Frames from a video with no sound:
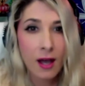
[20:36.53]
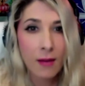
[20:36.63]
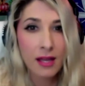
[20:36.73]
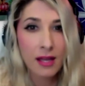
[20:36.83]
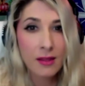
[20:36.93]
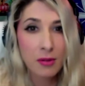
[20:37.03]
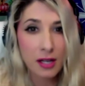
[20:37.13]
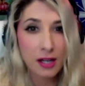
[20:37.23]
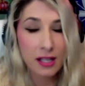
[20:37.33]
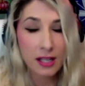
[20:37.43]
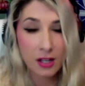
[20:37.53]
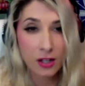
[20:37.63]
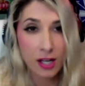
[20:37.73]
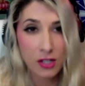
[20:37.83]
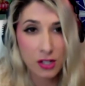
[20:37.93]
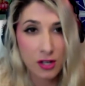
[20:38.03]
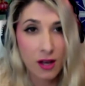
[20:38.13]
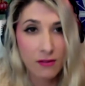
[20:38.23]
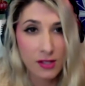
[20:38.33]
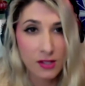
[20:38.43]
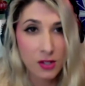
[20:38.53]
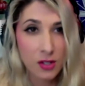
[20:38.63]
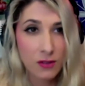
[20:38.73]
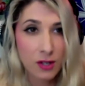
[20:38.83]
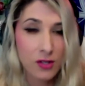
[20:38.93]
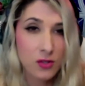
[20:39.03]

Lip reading: in the polarity integration of this universe,